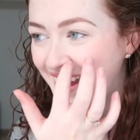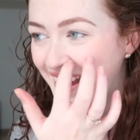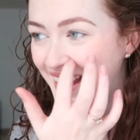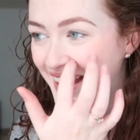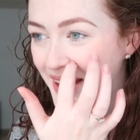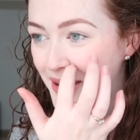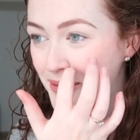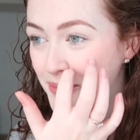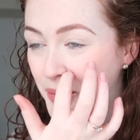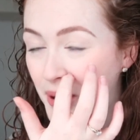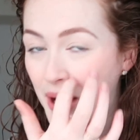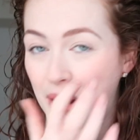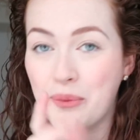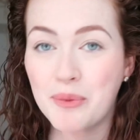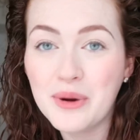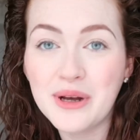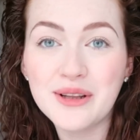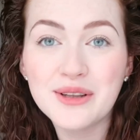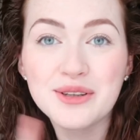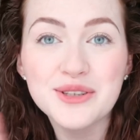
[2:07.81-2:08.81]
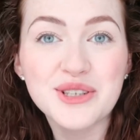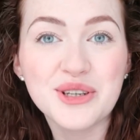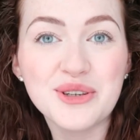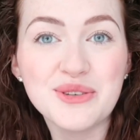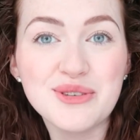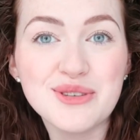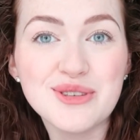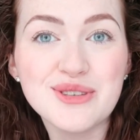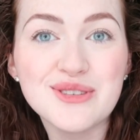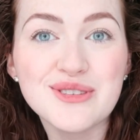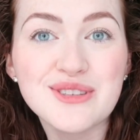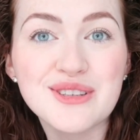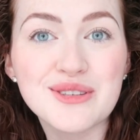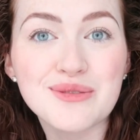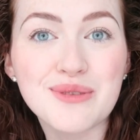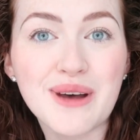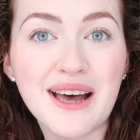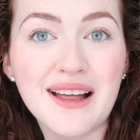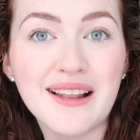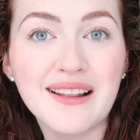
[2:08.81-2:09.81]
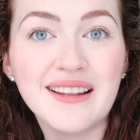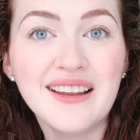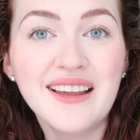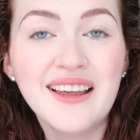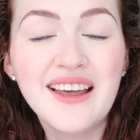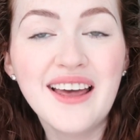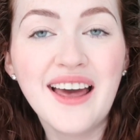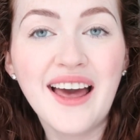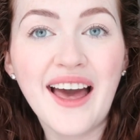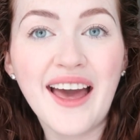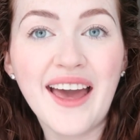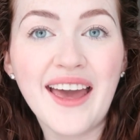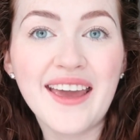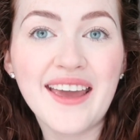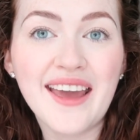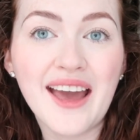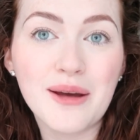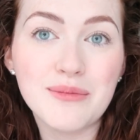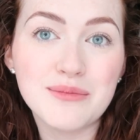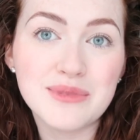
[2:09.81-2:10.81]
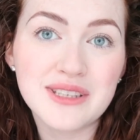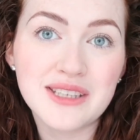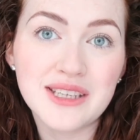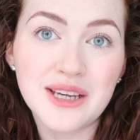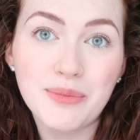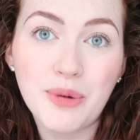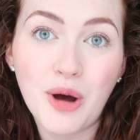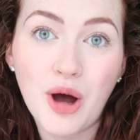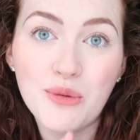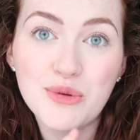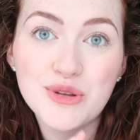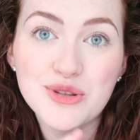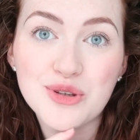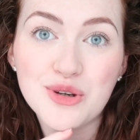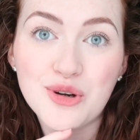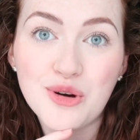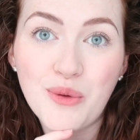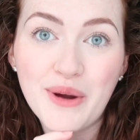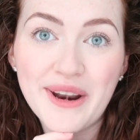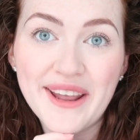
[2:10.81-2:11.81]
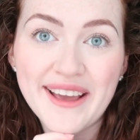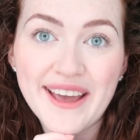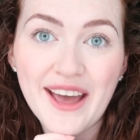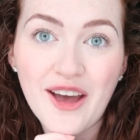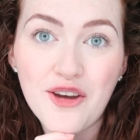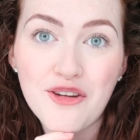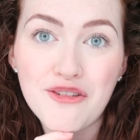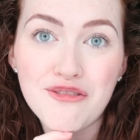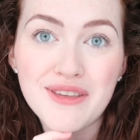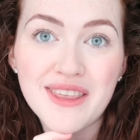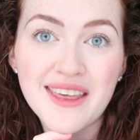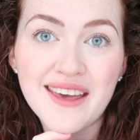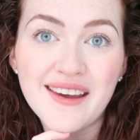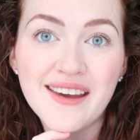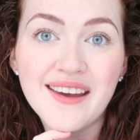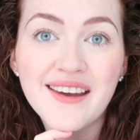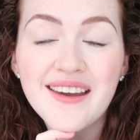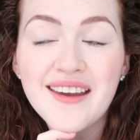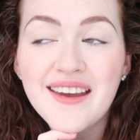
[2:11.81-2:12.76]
but I will show you as well a empty apartment tour when I get over there.